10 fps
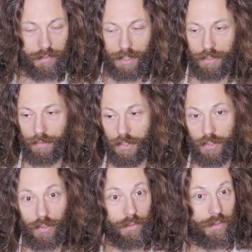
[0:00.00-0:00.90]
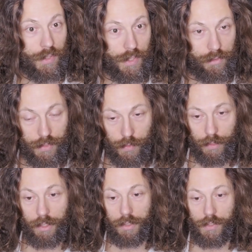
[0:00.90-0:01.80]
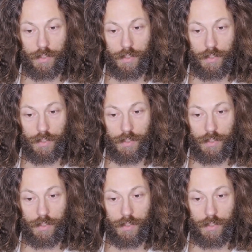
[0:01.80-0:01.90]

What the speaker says: and very curious in this regard.